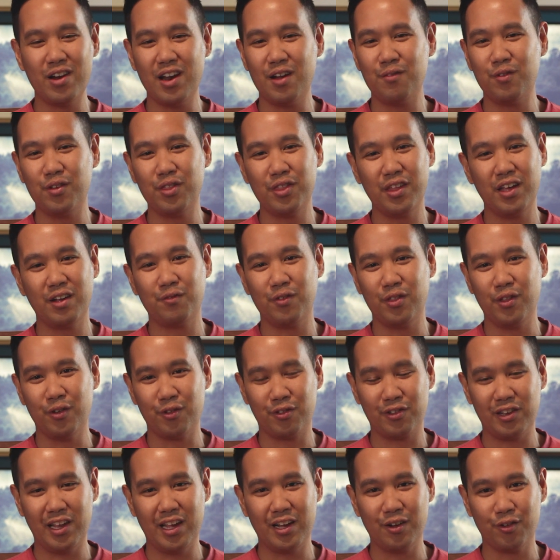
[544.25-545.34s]
or never thing for
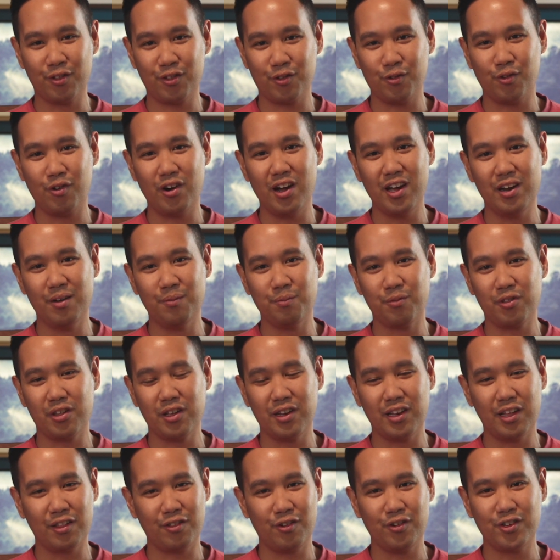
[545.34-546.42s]
those Lego store items,
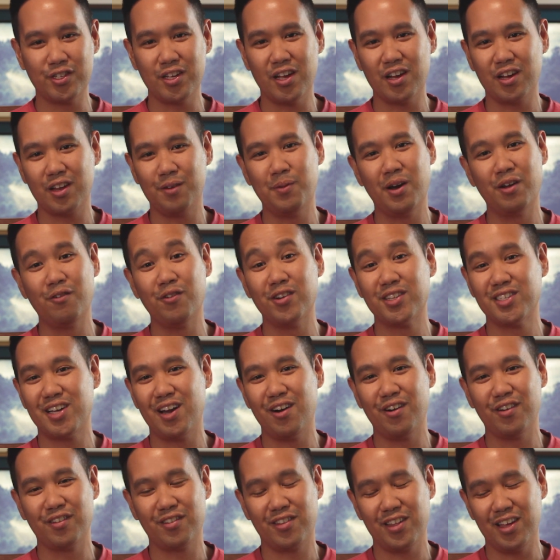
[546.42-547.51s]
unless you're talking about
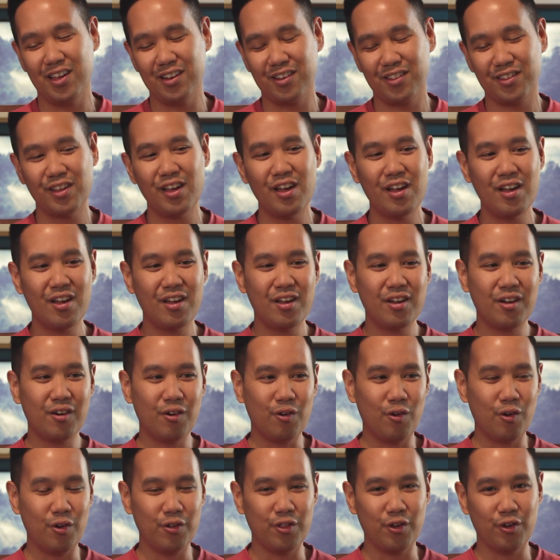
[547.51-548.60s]
retiring sets
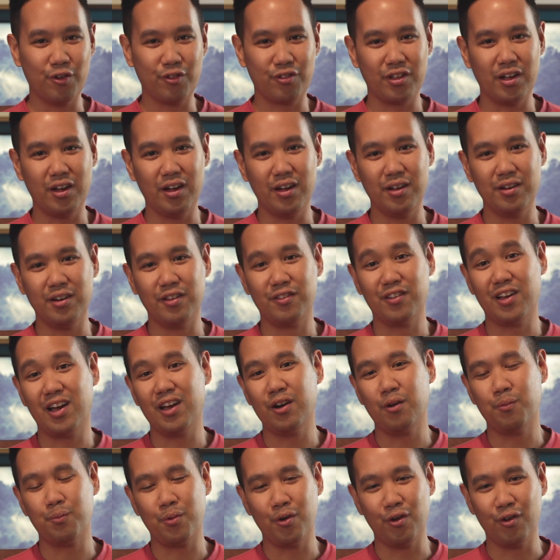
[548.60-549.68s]
or those
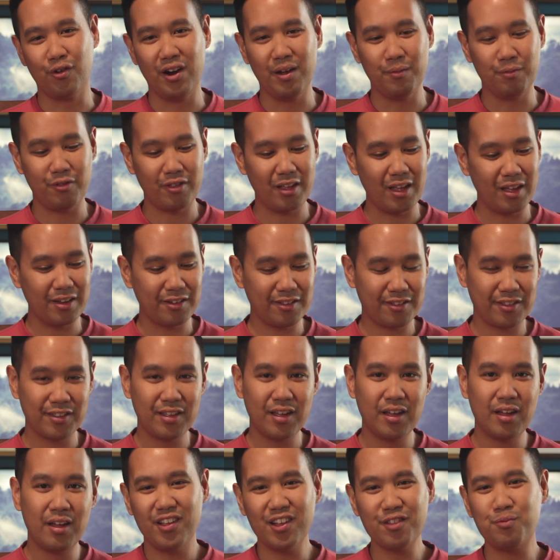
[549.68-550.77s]
designer program sets.
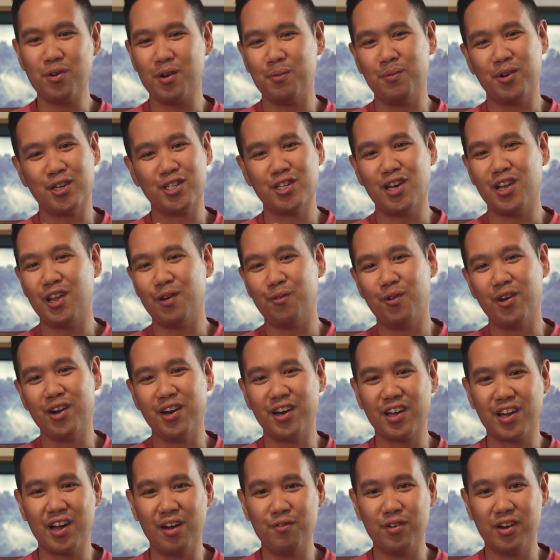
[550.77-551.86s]
That's pretty much all I
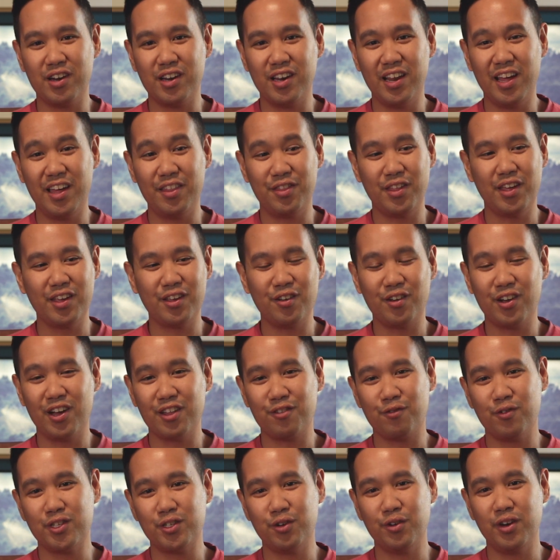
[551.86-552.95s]
wanted to cover today. Thank you
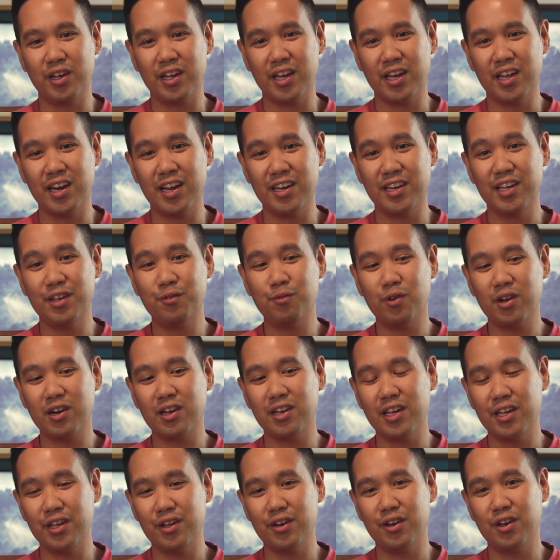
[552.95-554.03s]
guys for tuning in. I did want to
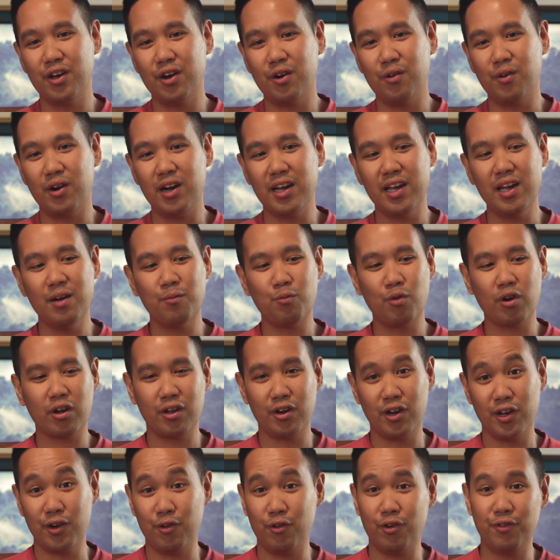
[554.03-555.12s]
let you know I am
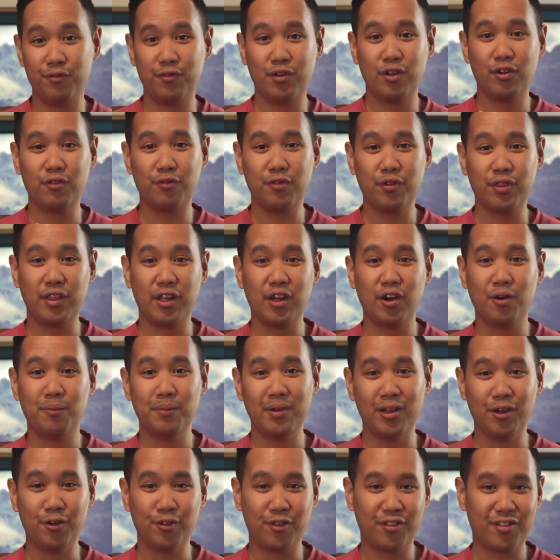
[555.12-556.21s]
working on a review for the
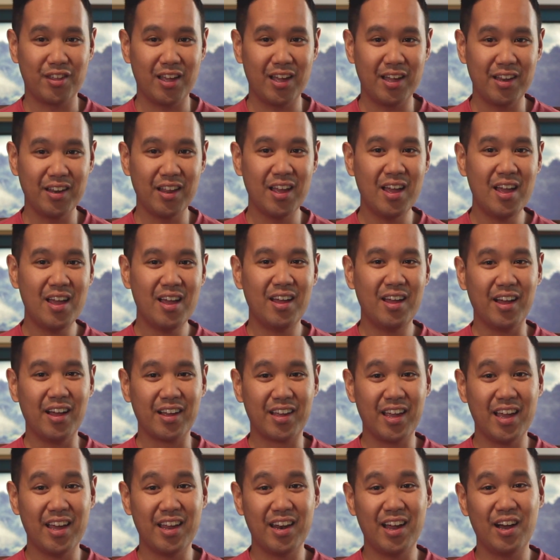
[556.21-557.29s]
Home Alone set.
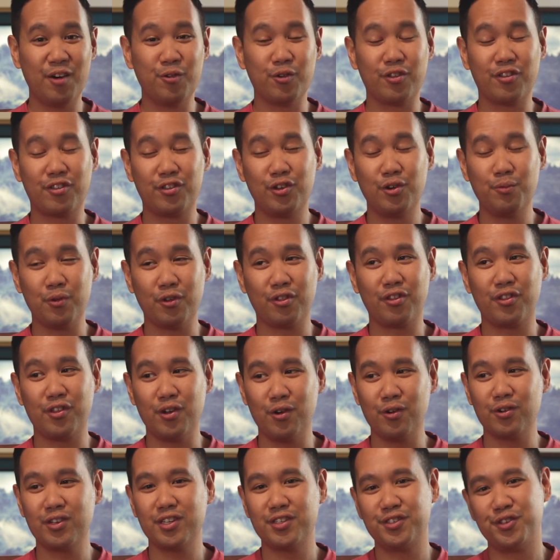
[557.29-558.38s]
Again, I was super
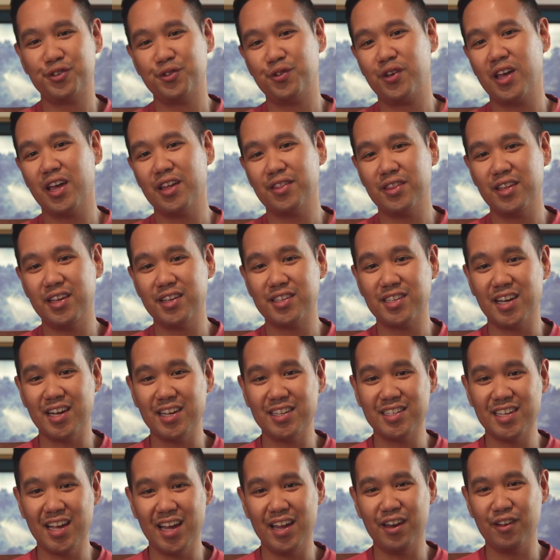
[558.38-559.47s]
stoked to get the
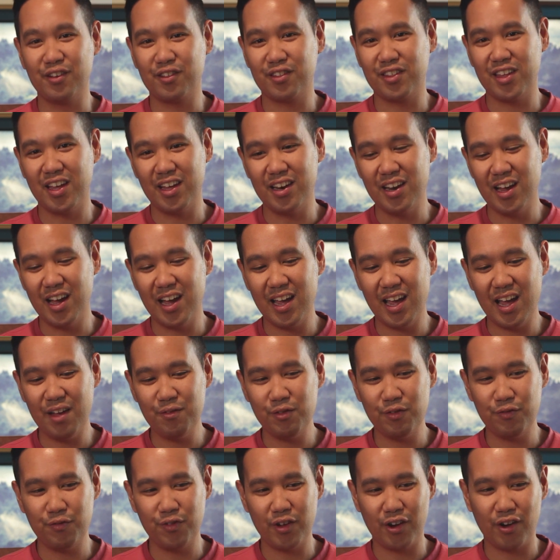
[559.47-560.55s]
Titanic set. I
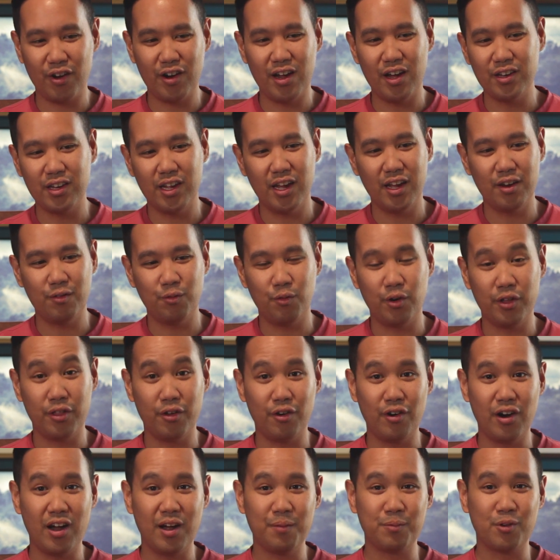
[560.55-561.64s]
haven't figured out yet
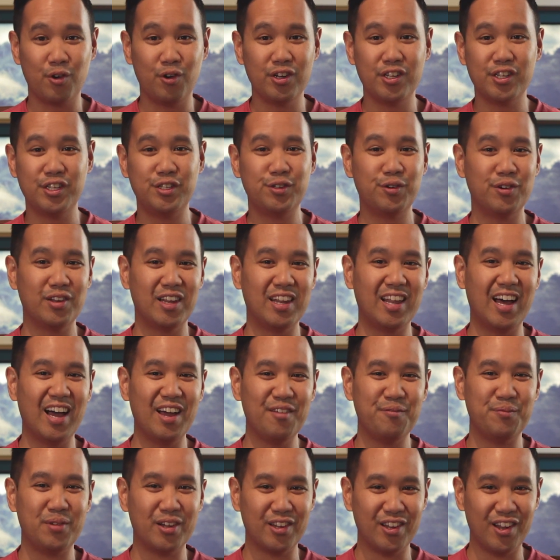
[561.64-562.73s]
whether I'm going to do a
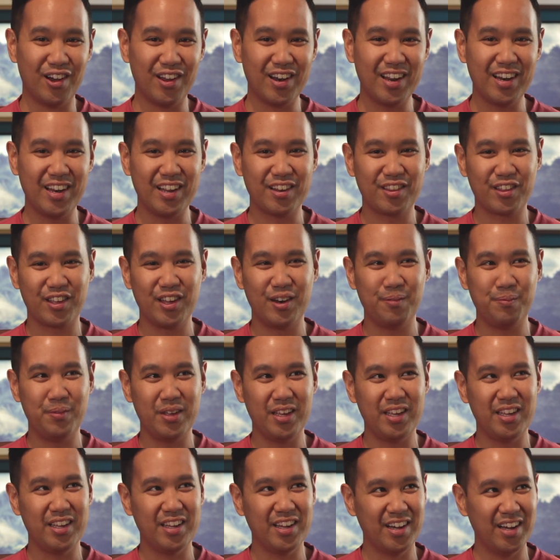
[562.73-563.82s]
live build on it. It's going to
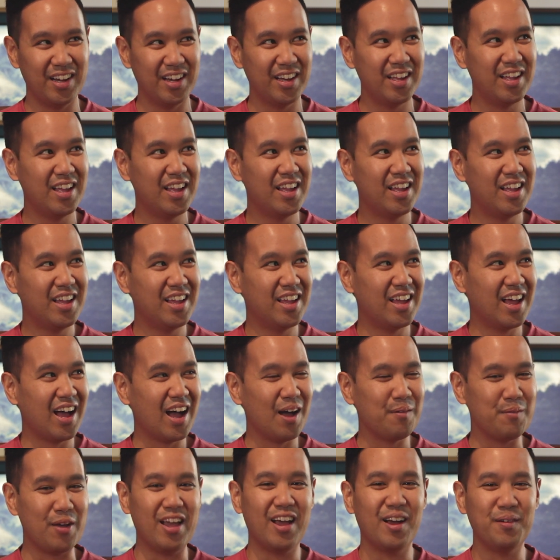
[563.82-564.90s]
be
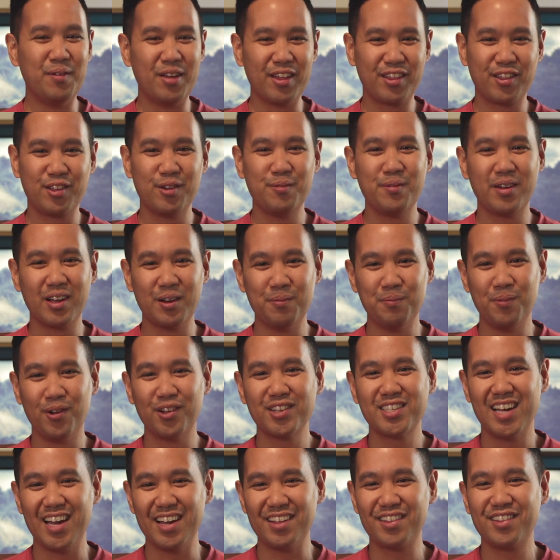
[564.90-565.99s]
I'm assuming a
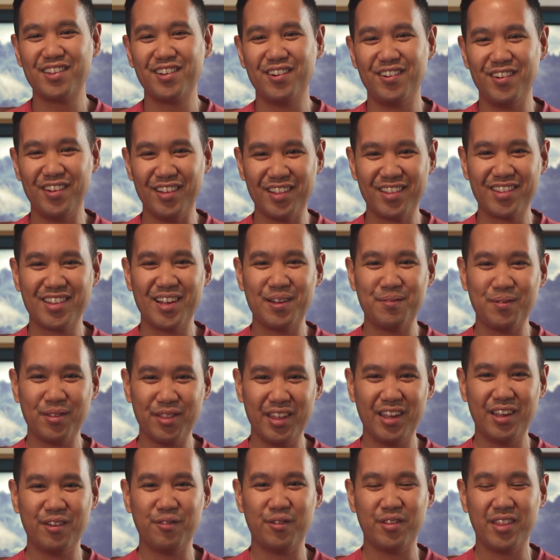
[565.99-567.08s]
multi-series type of
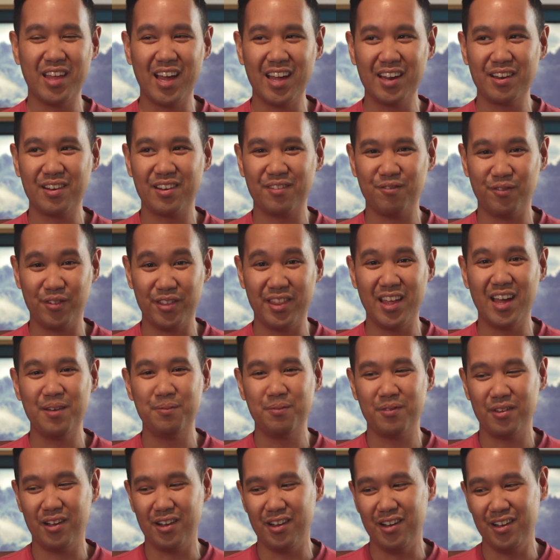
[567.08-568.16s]
thing with
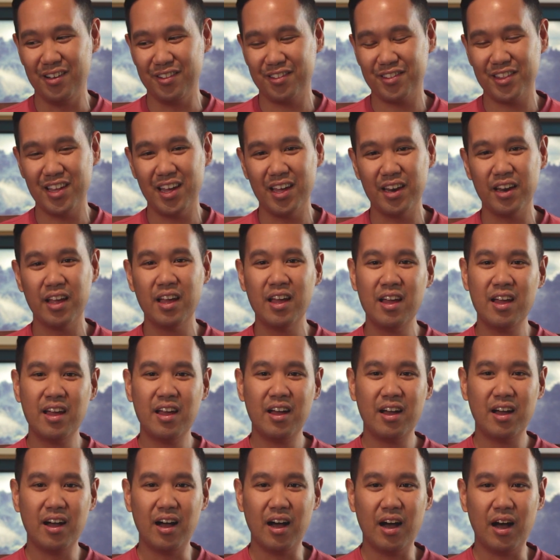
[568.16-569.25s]
that set,
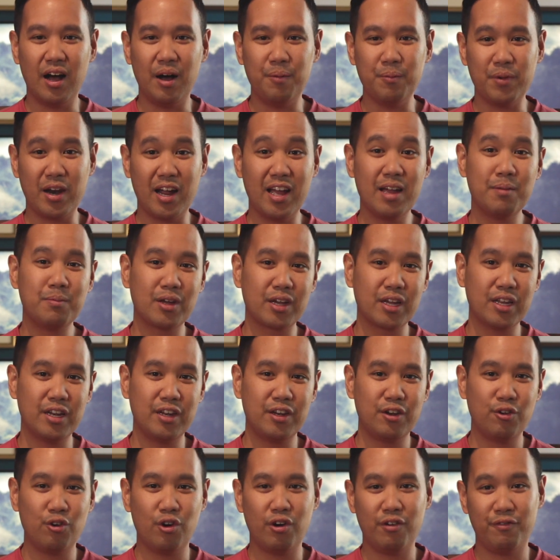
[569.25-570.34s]
and I am looking
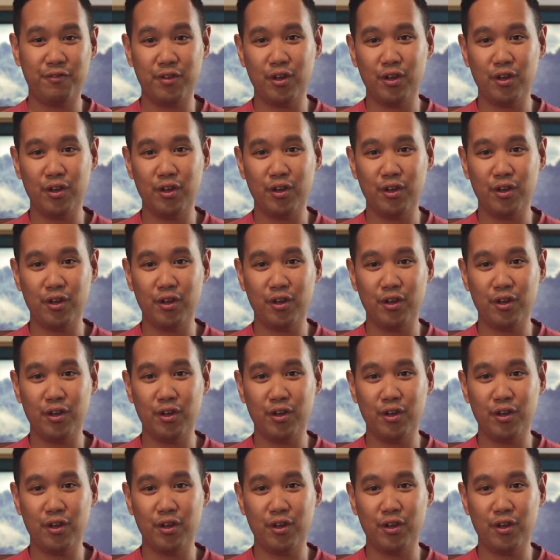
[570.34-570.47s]
to do a